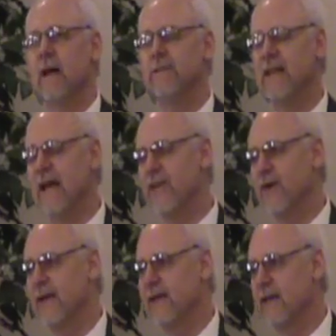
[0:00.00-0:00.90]
come
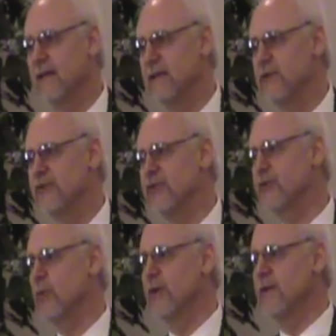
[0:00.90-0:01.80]
together, and the
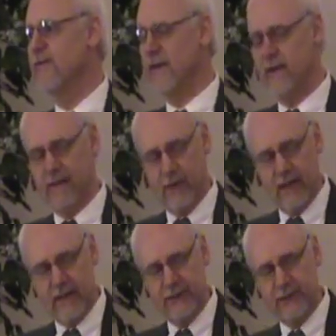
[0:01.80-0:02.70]
conclusions were in the founding of
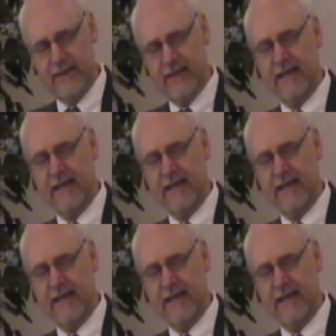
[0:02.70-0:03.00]
our country